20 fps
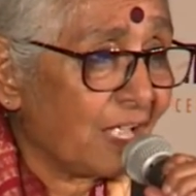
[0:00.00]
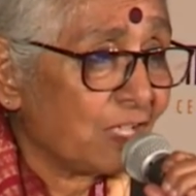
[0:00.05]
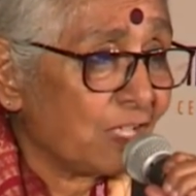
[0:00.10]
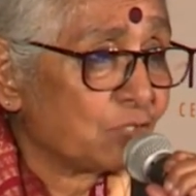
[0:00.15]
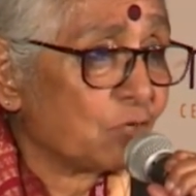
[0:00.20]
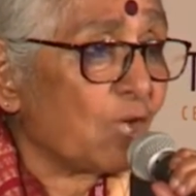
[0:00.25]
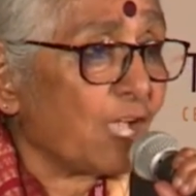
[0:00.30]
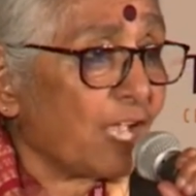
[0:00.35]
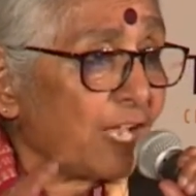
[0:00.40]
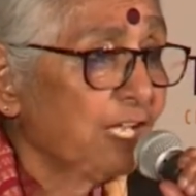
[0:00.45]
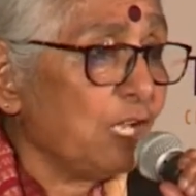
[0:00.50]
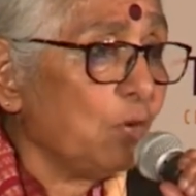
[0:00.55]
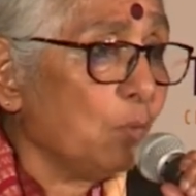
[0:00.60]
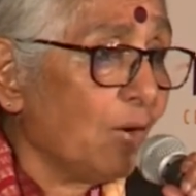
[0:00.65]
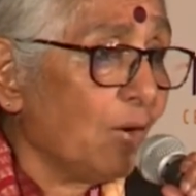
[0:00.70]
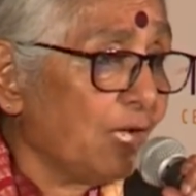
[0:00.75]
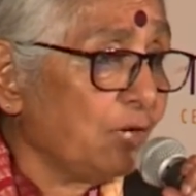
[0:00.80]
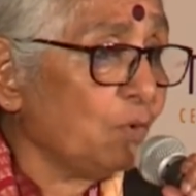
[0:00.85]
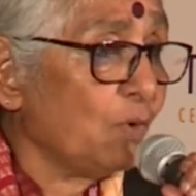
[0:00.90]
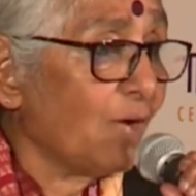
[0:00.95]
So
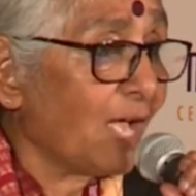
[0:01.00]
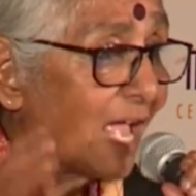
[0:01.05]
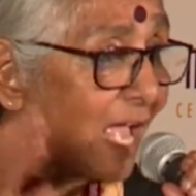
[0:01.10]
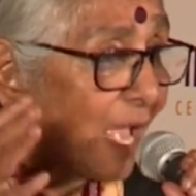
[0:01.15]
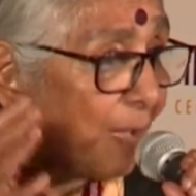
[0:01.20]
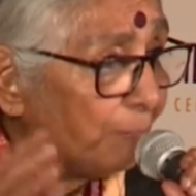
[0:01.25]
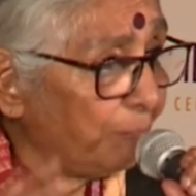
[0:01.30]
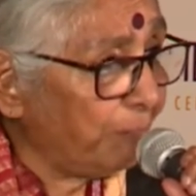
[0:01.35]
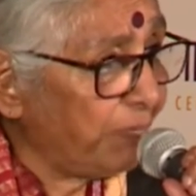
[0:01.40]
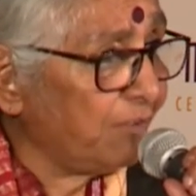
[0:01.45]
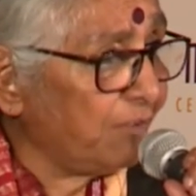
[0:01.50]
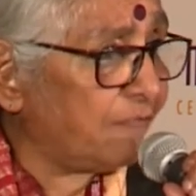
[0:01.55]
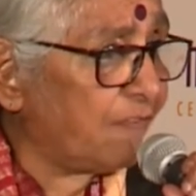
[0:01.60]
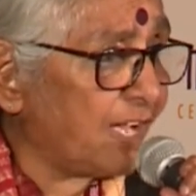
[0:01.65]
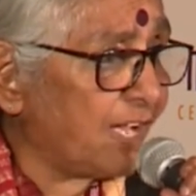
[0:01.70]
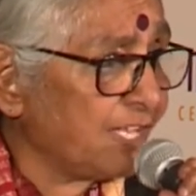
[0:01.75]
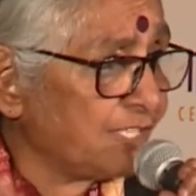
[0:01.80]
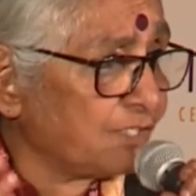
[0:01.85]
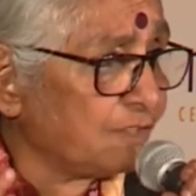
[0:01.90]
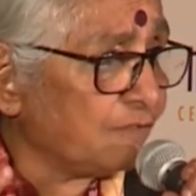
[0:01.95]
anyone who
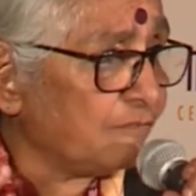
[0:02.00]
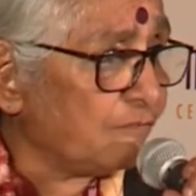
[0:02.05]
amplifies a